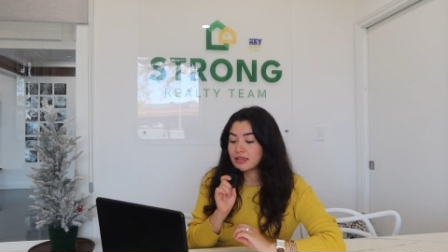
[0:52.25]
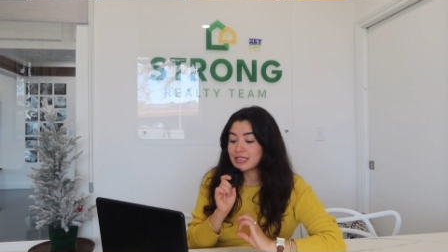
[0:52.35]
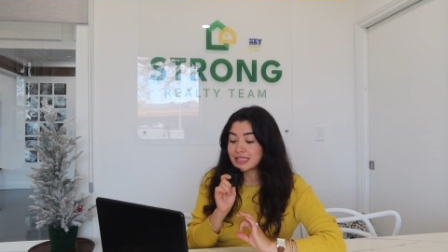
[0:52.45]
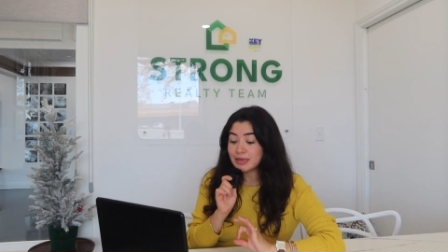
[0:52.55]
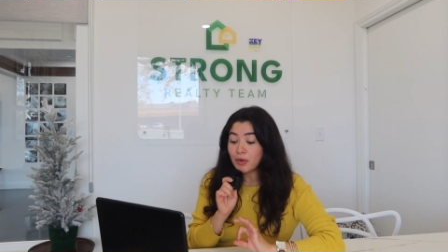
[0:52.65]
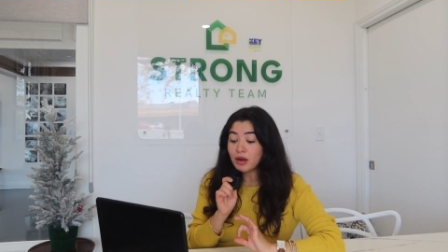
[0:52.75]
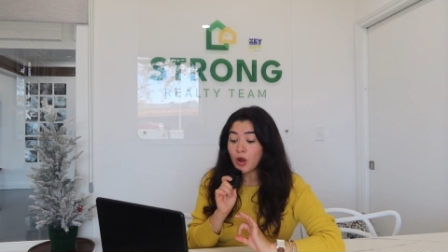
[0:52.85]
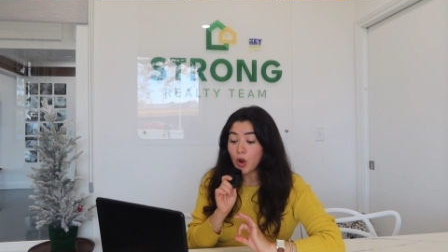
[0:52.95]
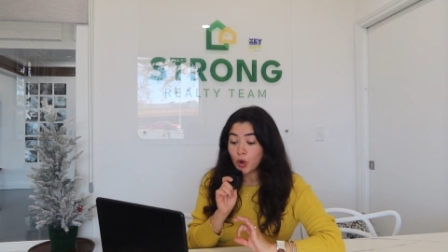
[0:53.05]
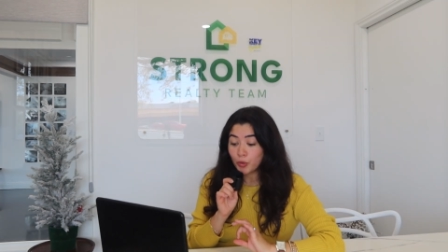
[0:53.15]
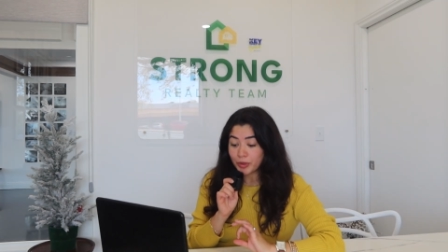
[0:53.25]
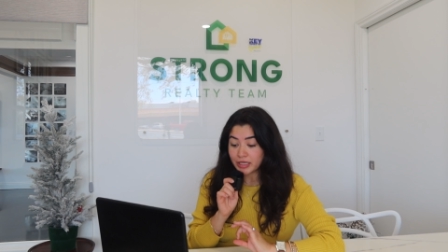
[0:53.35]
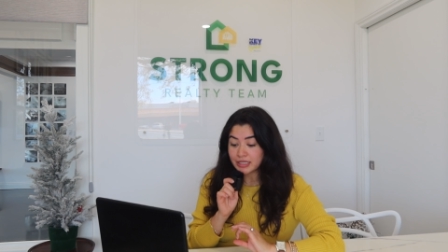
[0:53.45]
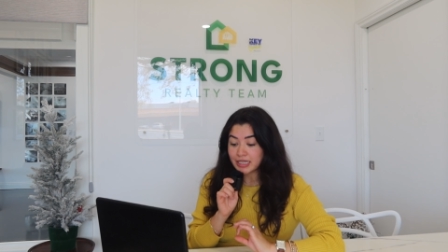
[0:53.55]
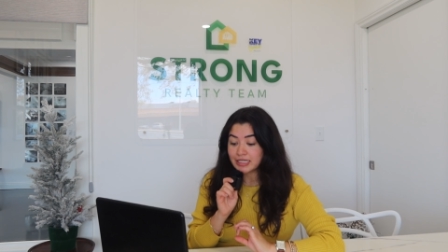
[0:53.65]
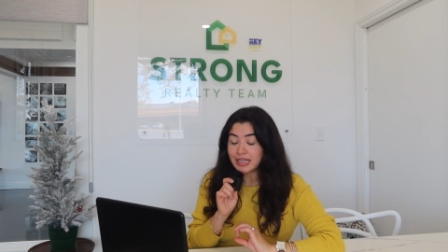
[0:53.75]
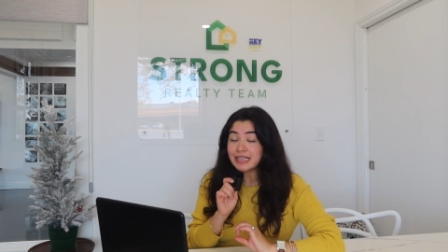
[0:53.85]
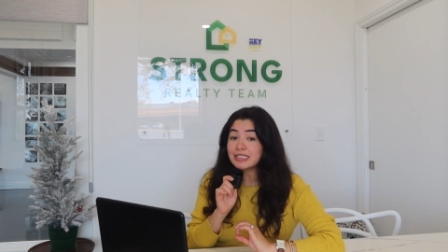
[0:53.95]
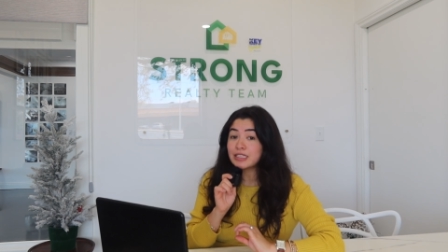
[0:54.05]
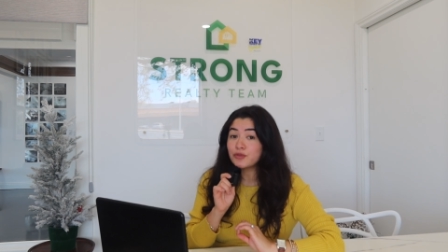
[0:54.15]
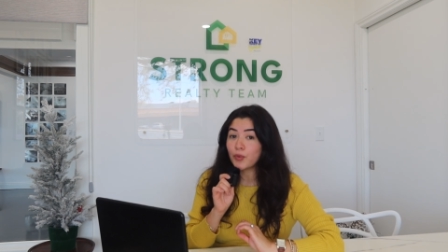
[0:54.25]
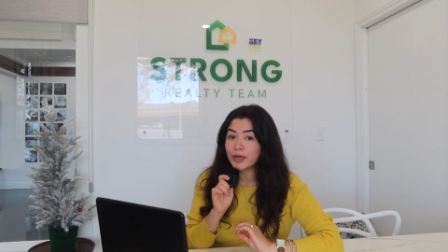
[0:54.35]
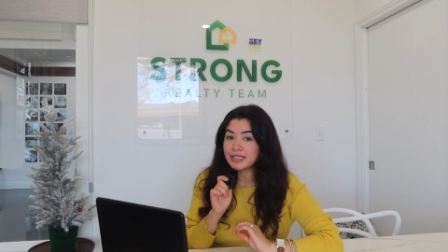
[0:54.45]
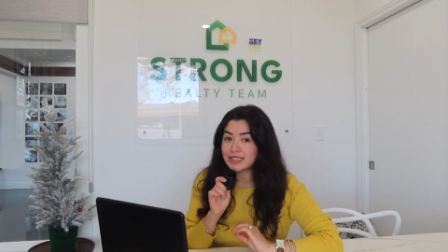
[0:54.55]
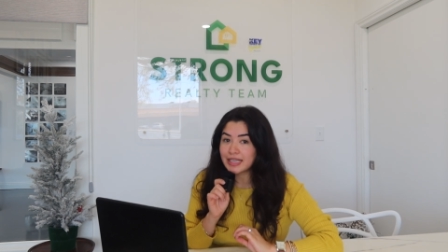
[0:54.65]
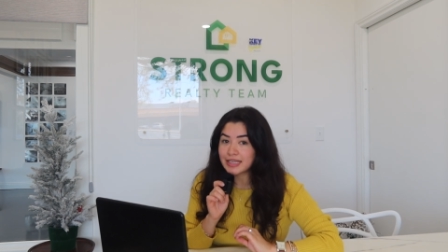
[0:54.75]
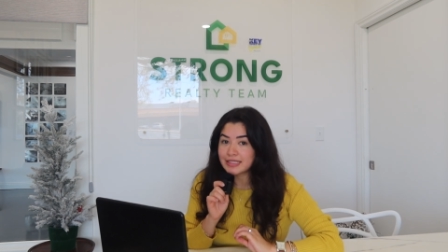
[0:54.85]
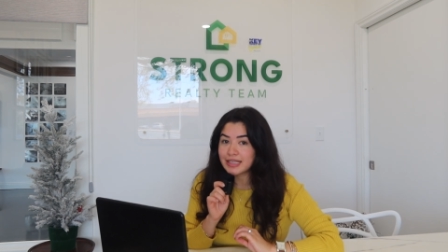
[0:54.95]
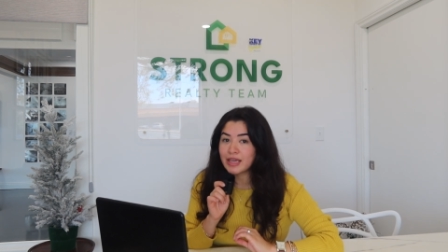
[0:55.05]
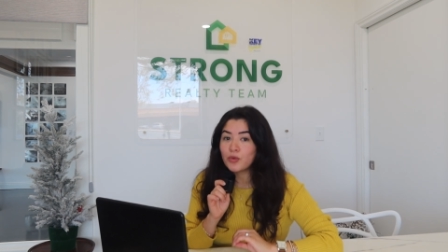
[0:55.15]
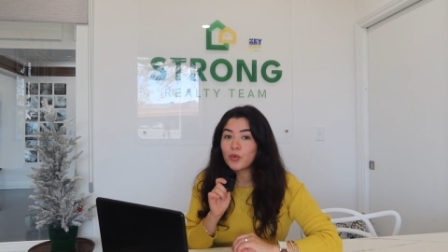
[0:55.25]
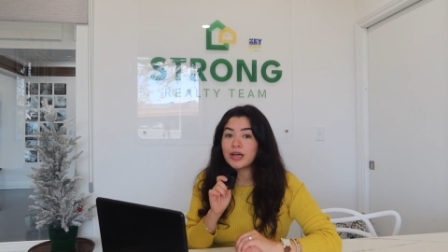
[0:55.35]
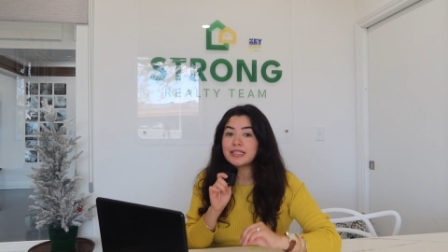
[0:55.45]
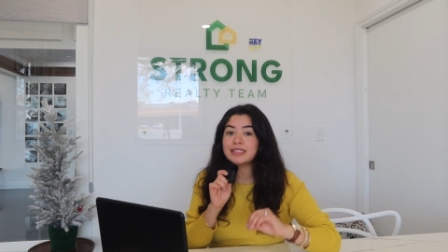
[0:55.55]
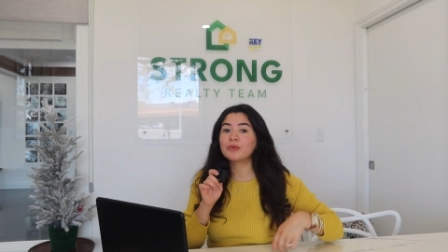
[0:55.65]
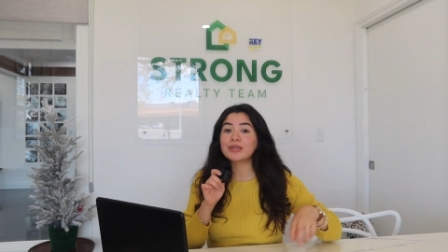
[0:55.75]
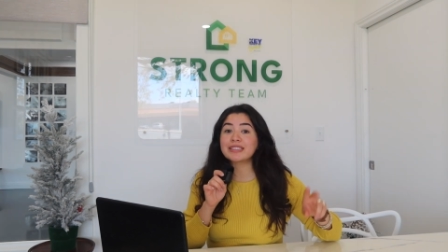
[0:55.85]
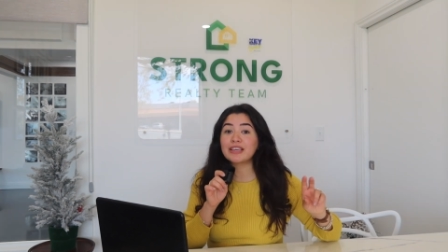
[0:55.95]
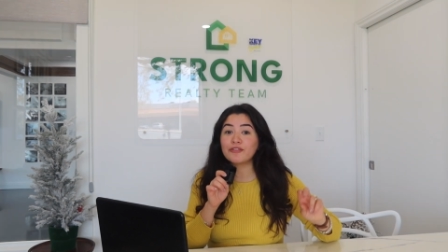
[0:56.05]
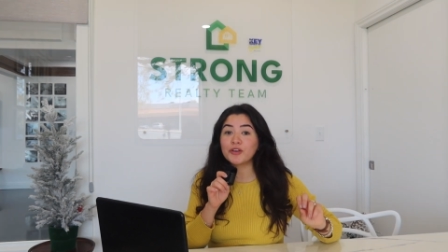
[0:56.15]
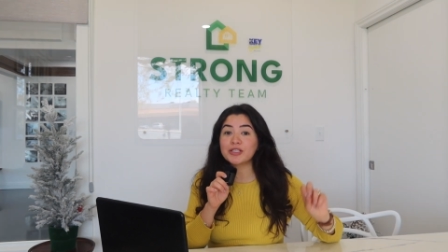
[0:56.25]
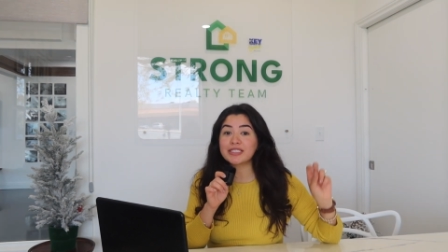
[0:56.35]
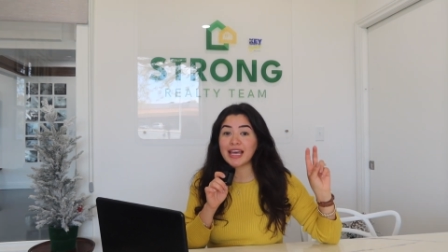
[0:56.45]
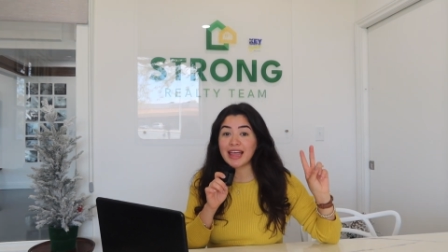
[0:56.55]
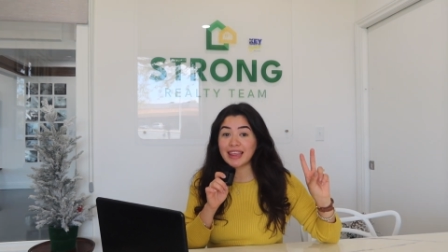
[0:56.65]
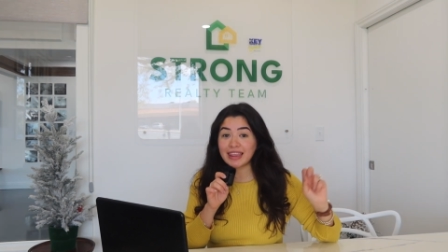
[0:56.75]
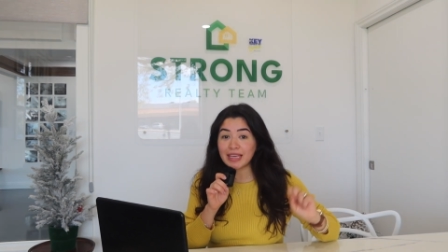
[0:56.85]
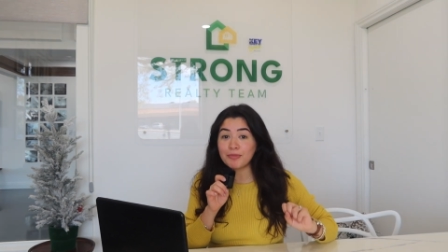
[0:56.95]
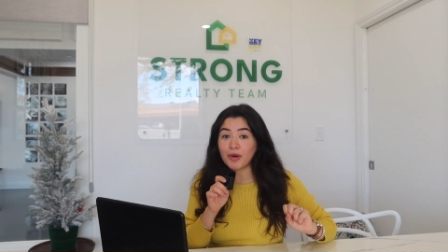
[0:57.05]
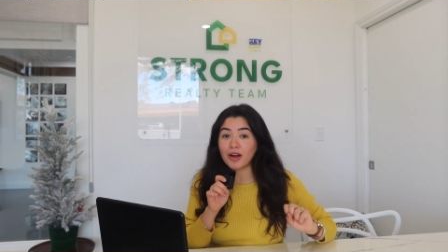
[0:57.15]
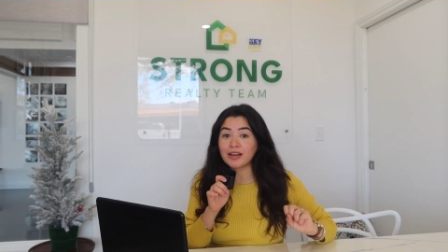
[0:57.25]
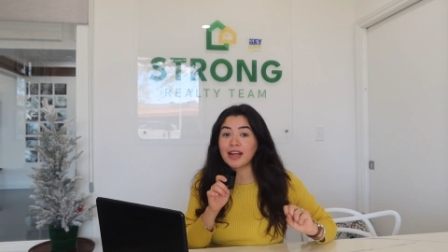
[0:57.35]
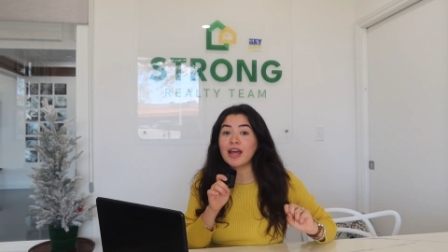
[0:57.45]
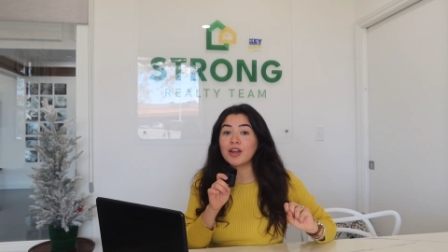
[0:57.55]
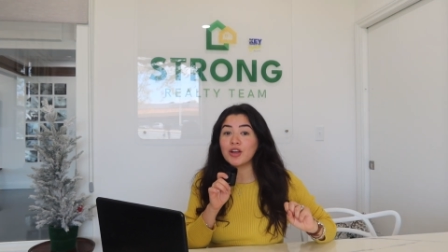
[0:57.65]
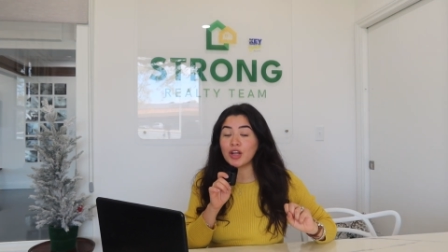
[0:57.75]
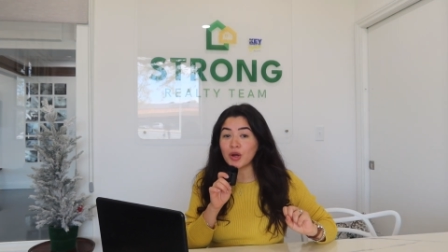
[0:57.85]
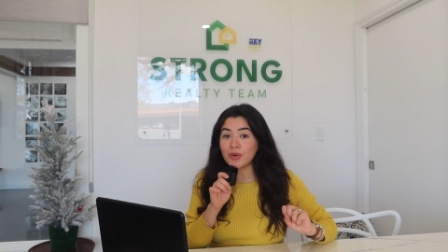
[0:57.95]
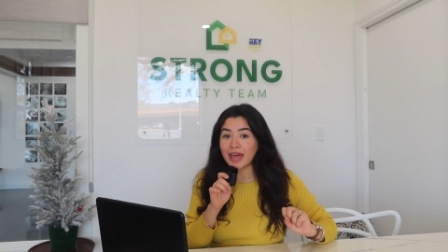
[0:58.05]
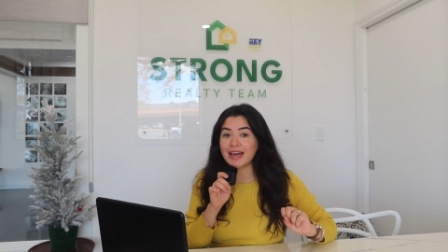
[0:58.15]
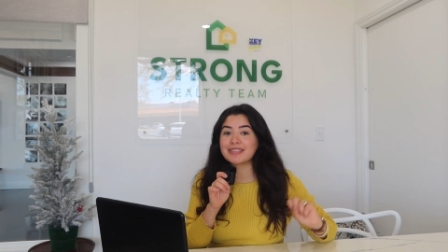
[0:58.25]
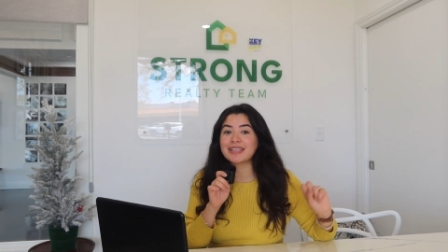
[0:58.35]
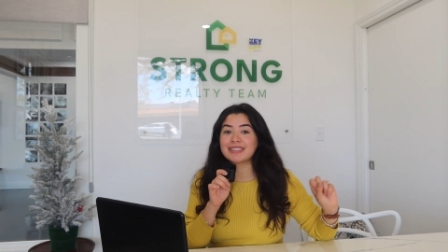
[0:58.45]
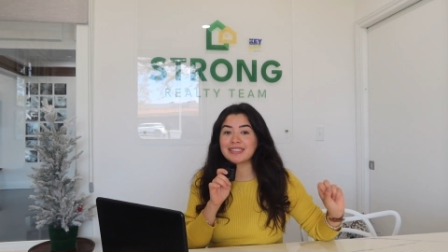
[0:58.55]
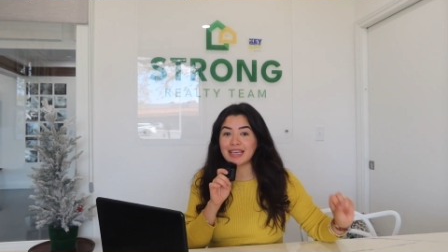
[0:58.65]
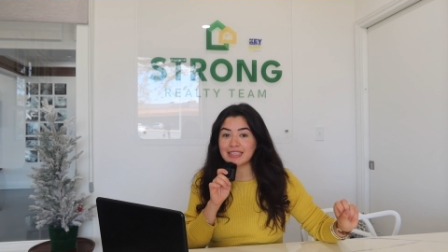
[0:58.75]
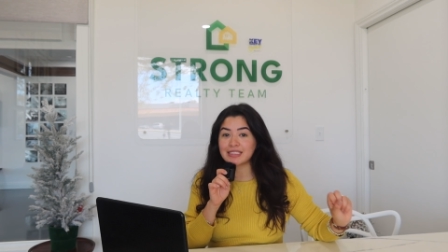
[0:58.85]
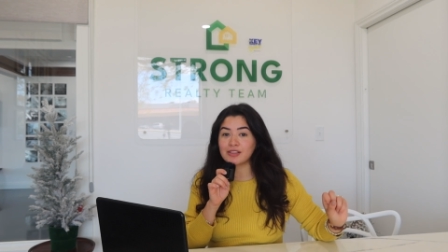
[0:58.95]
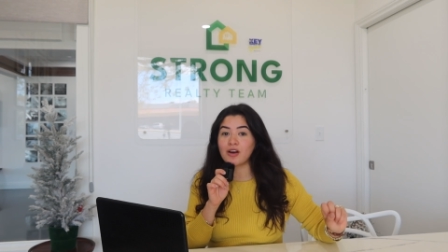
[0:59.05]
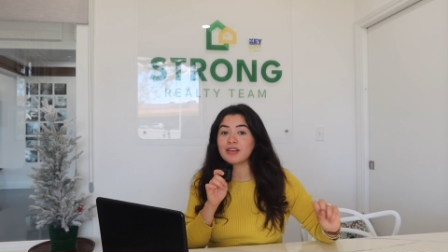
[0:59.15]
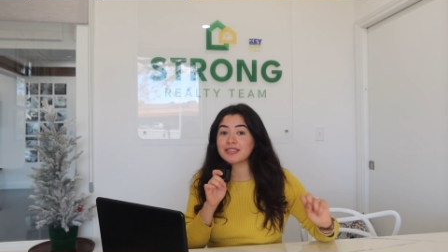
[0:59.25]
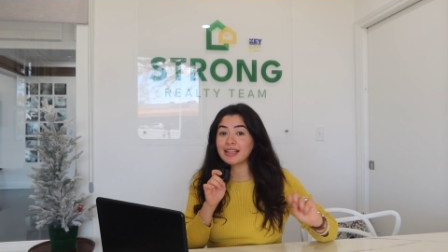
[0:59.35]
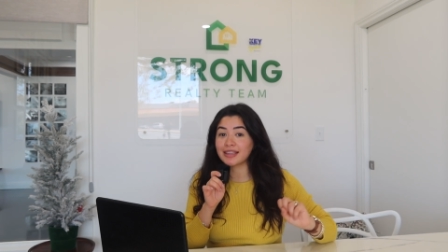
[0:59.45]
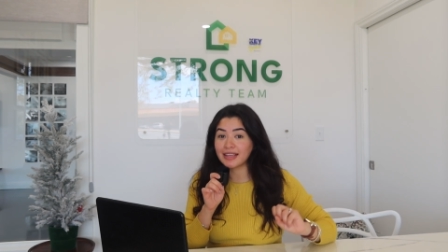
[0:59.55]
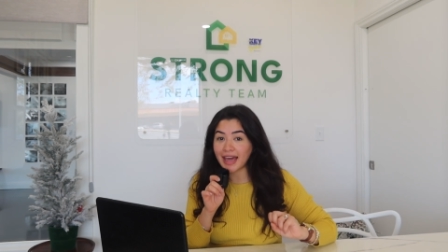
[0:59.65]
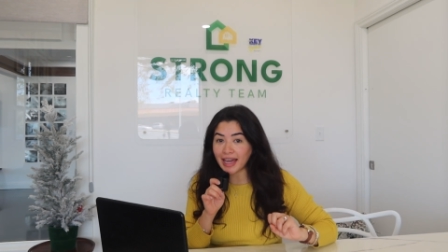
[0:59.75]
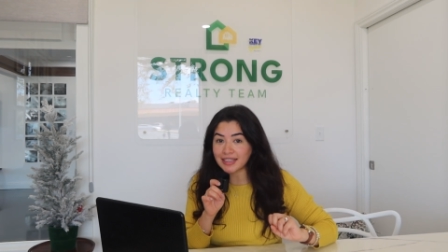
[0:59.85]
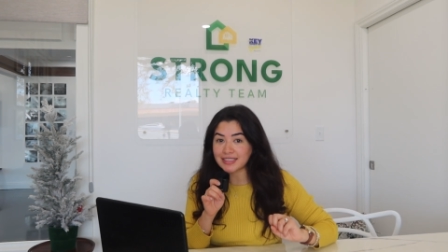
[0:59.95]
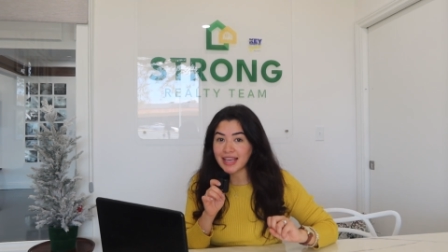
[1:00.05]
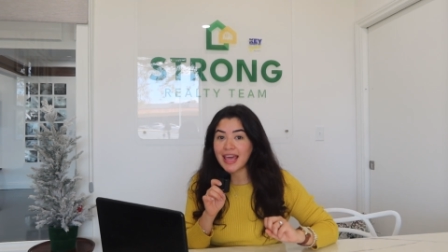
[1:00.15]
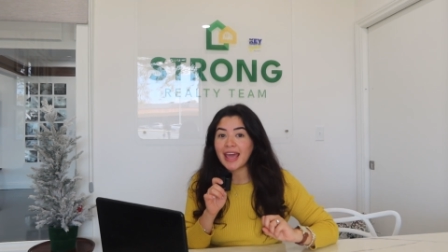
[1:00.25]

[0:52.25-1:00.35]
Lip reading: This theme park opened in 1946. It was the first theme park known as Santa Claus Land.